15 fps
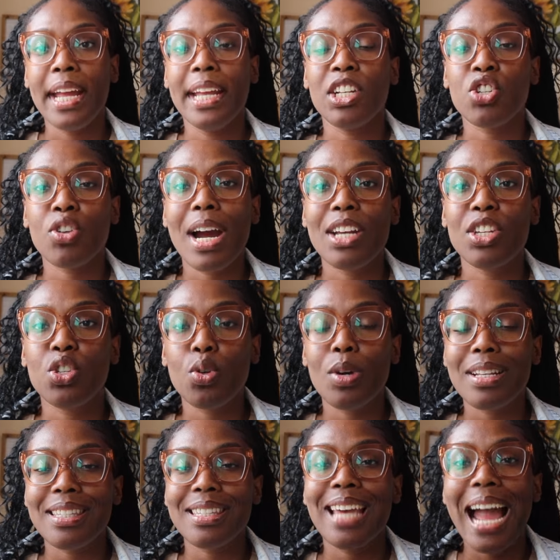He tries to
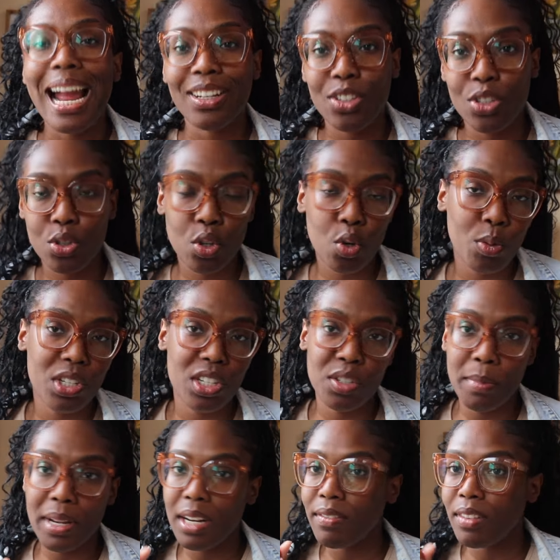attack the soul, which is
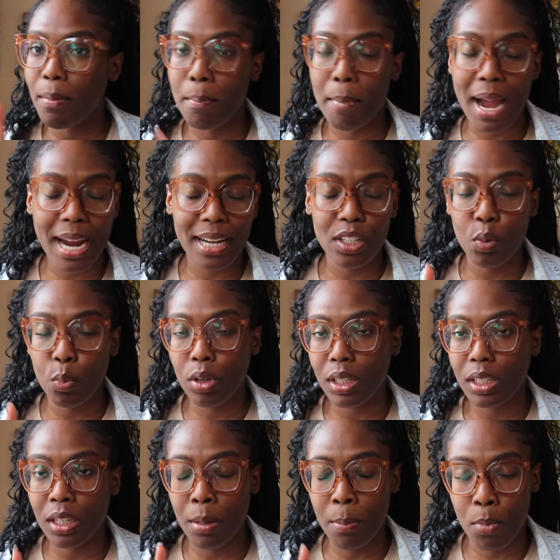made of the mind, the will,
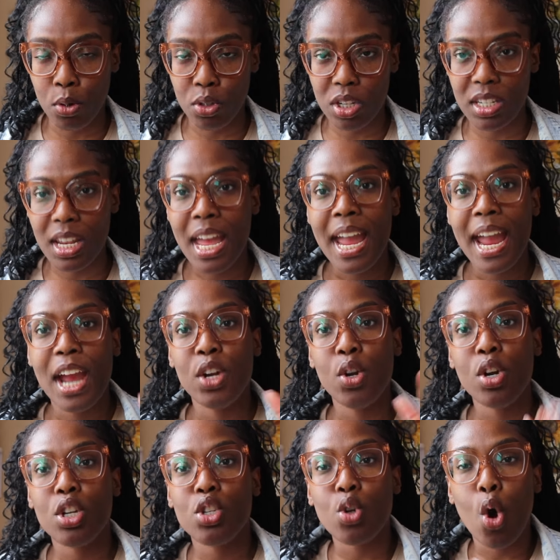and emotions, in
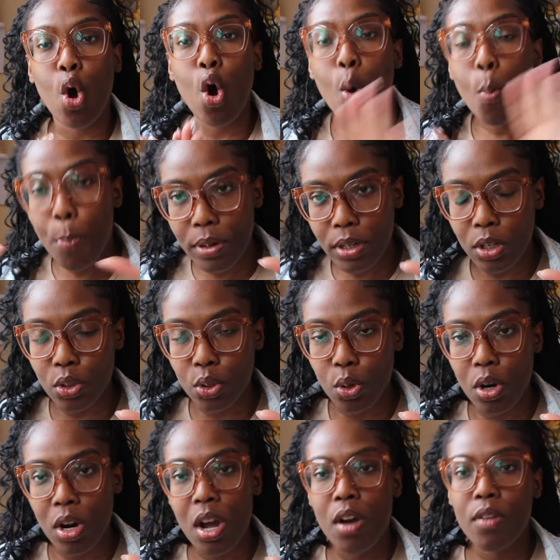order to open the
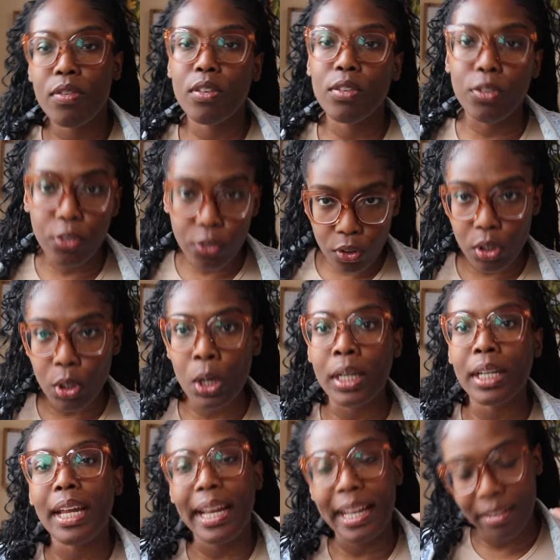door for
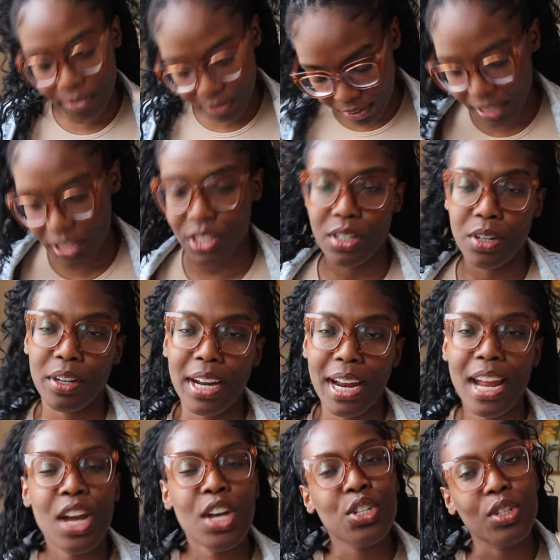full-on invasion,
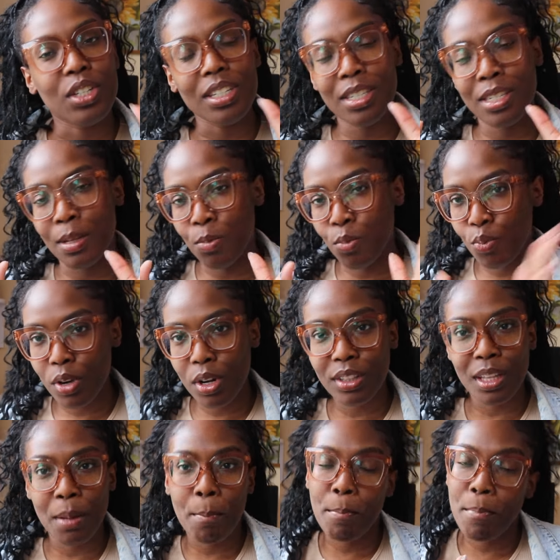okay? So this is some real
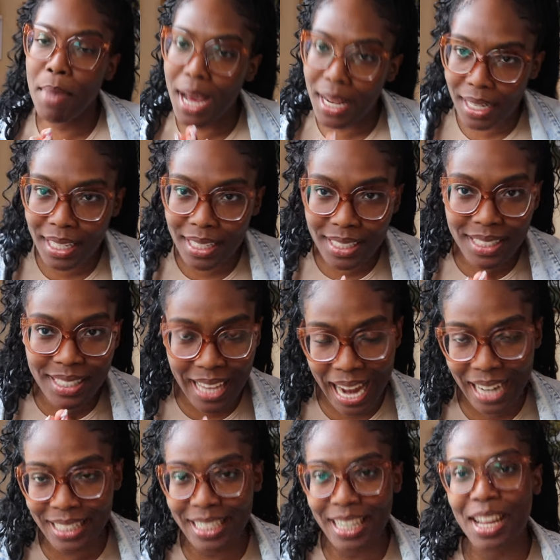demonic
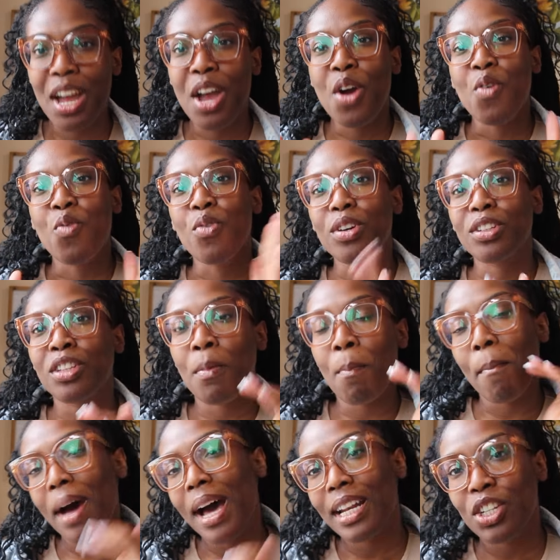tactic, real
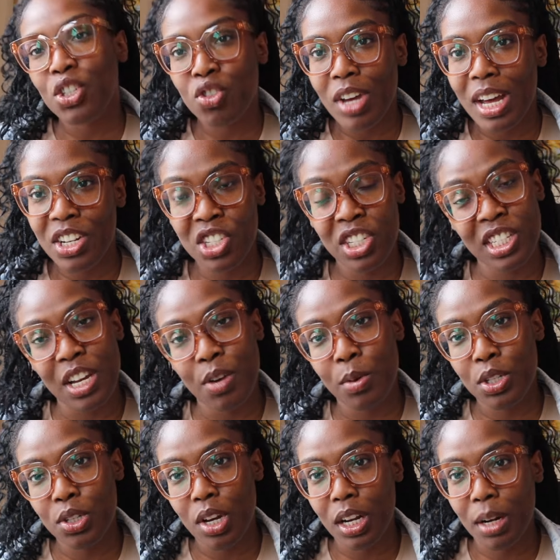demonic strategies that
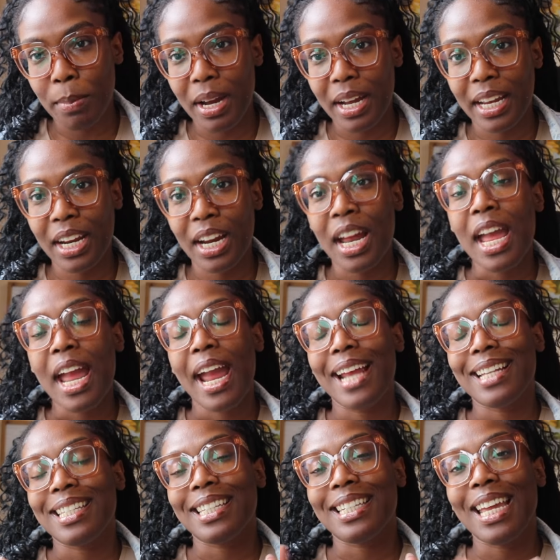we're talking about here.
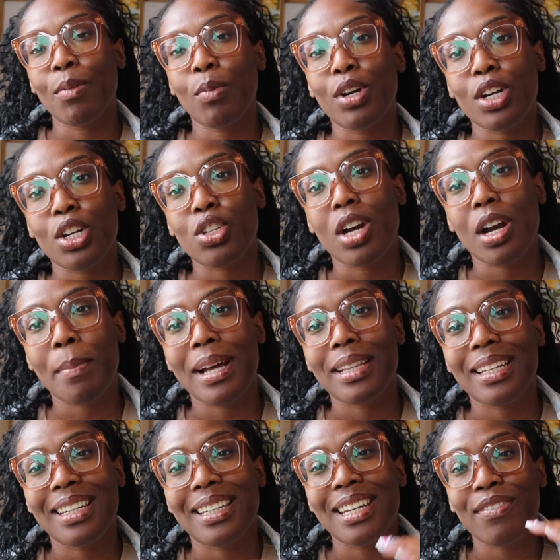And today we're going to talk about
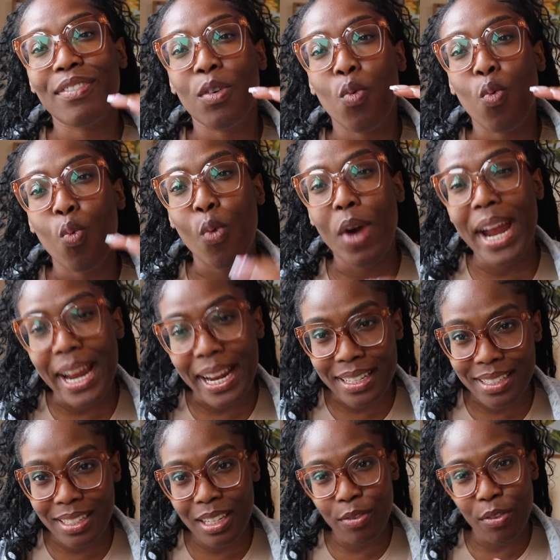the different
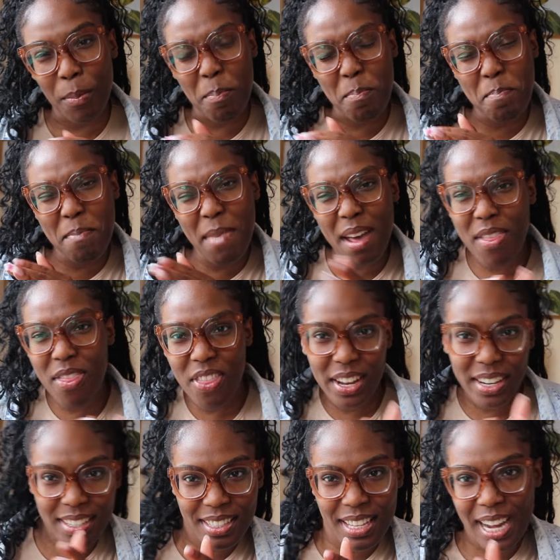ways, the different
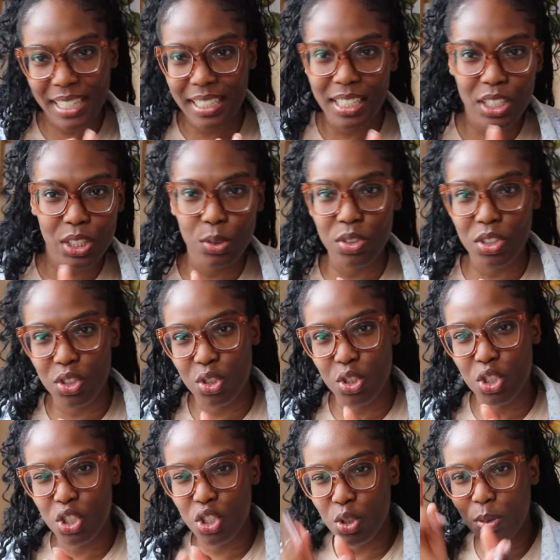methods that he uses to
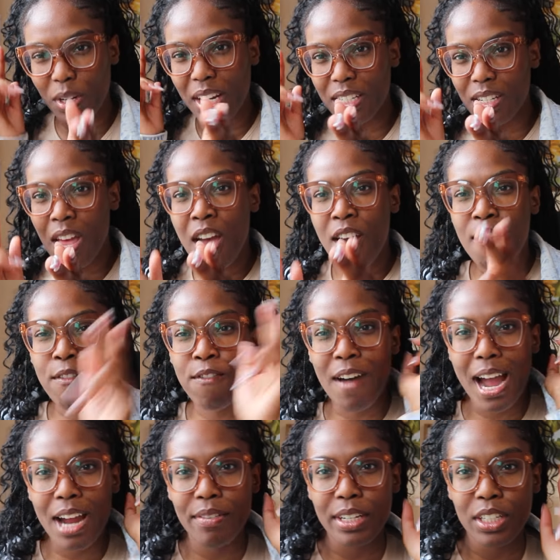shoot his
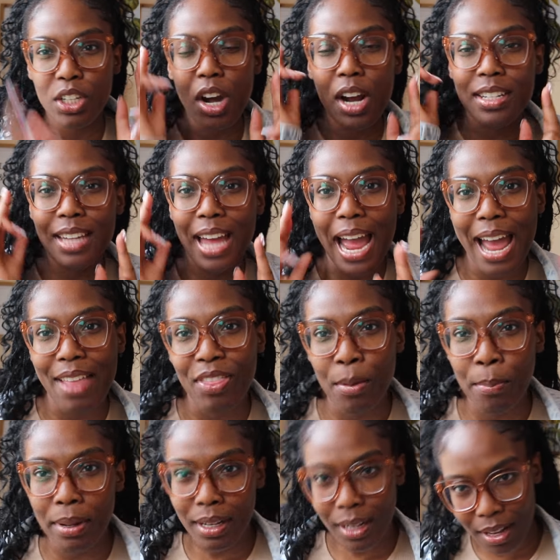fiery darts at the
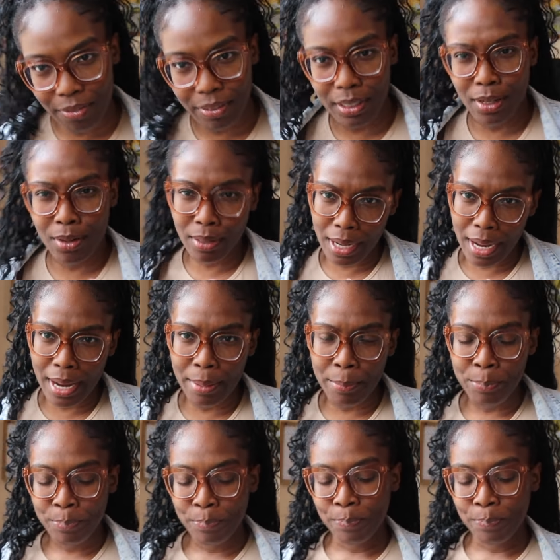beloved, okay?